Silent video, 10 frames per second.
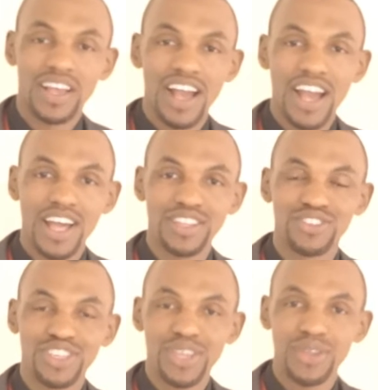Uh,
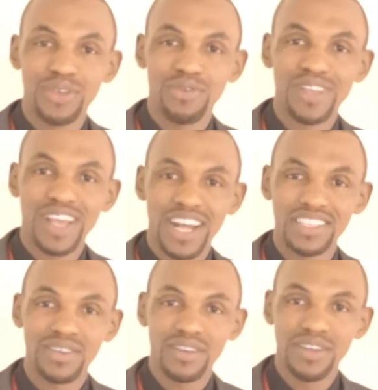today we
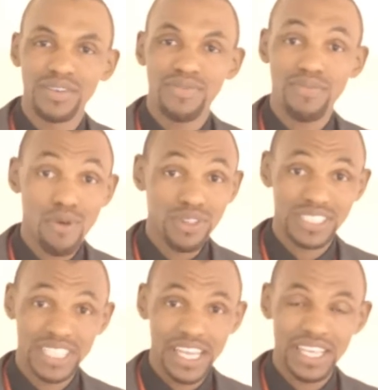had the fourth
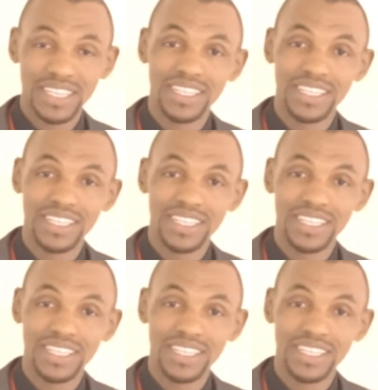day,